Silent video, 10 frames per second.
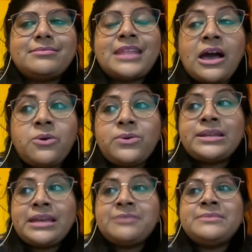Now,
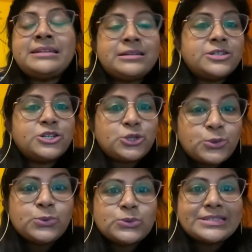when I'm in her
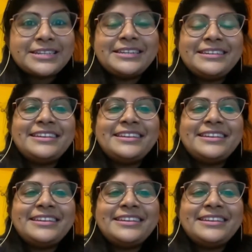shoes,